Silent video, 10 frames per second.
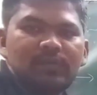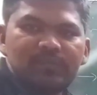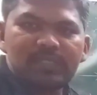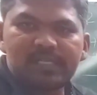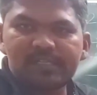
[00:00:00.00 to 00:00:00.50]

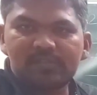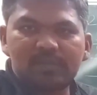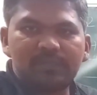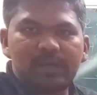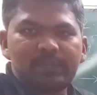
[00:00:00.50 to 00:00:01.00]
Which leads
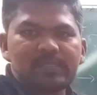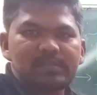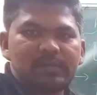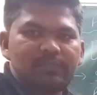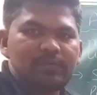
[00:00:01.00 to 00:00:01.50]
to the
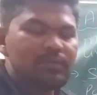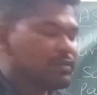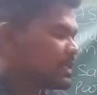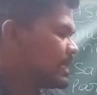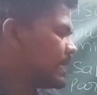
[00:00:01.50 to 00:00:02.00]
formation of
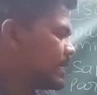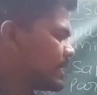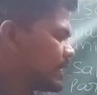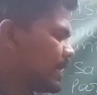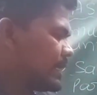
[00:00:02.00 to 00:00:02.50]

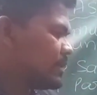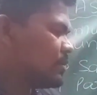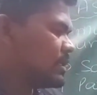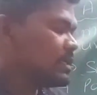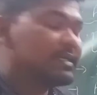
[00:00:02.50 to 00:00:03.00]

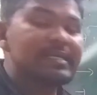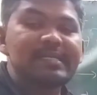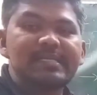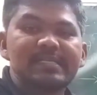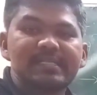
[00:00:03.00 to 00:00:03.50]
dikaryotic
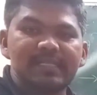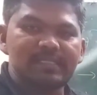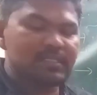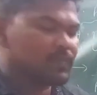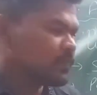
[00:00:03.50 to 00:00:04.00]

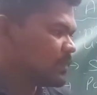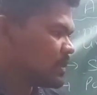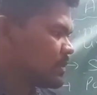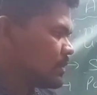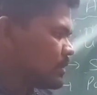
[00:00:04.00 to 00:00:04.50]
stage.
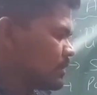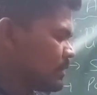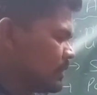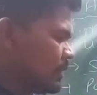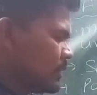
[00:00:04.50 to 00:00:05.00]

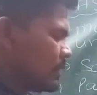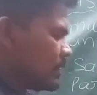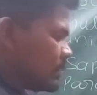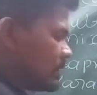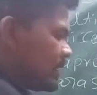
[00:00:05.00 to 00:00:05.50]

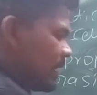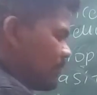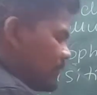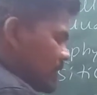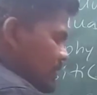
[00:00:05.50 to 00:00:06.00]
Then
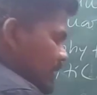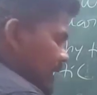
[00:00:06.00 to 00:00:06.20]
after the